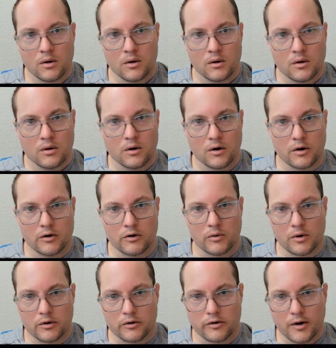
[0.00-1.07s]
Alright, so we
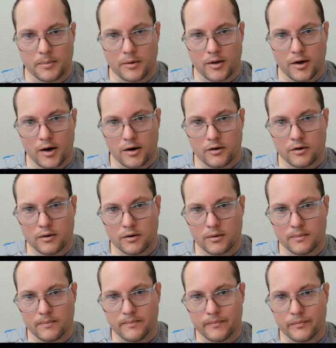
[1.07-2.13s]
accept that,
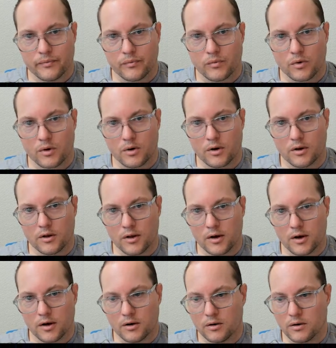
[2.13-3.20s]
and
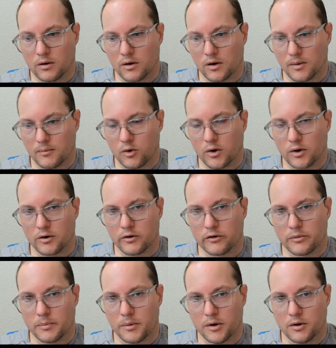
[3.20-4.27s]
then I'm going to
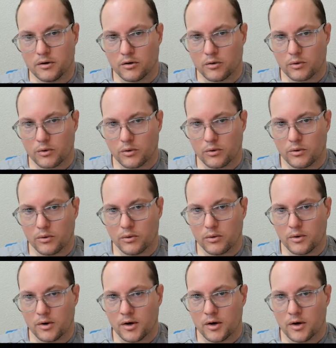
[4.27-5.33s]
speed through
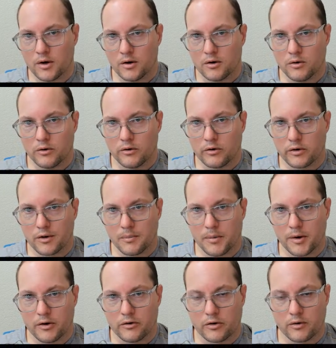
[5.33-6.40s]
using the
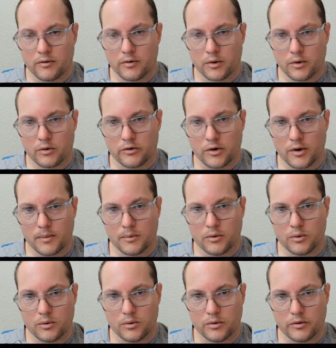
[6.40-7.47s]
basic Photoshop
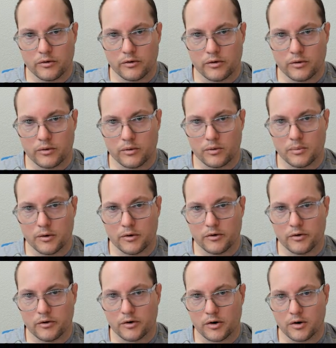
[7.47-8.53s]
tools to
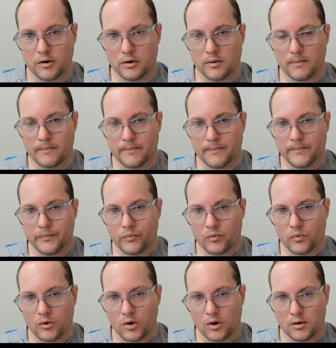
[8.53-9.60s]
position
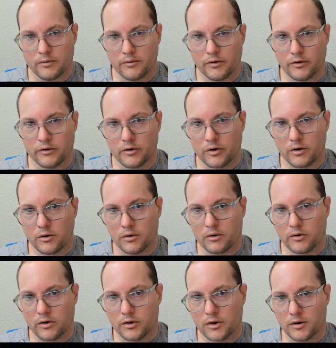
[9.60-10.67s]
all of the stickers
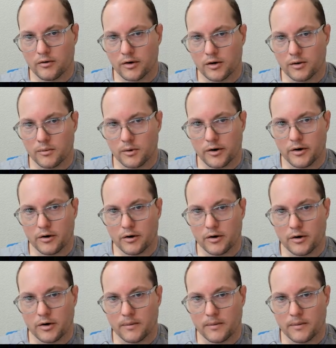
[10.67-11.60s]
on the available area.